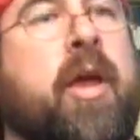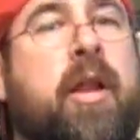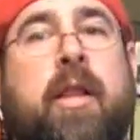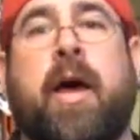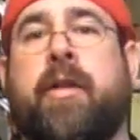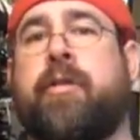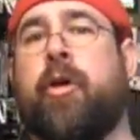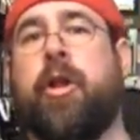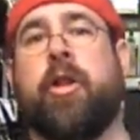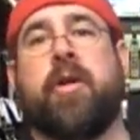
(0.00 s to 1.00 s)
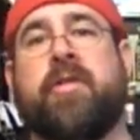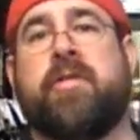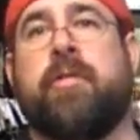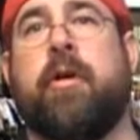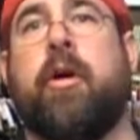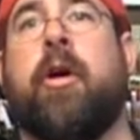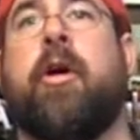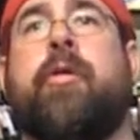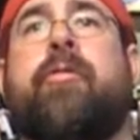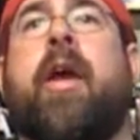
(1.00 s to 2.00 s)
I get a lot of dirty looks.
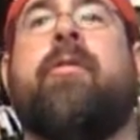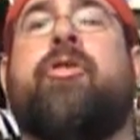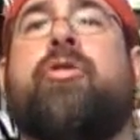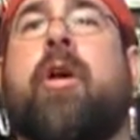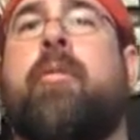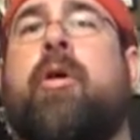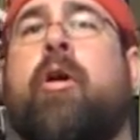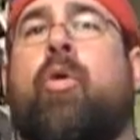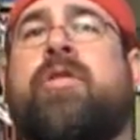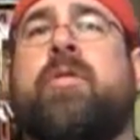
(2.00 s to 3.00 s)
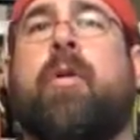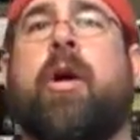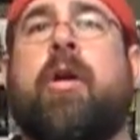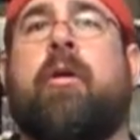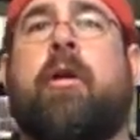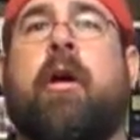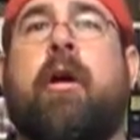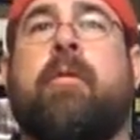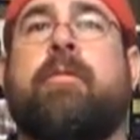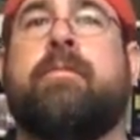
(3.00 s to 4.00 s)
Dave, did you come here on horse and buggy or a car?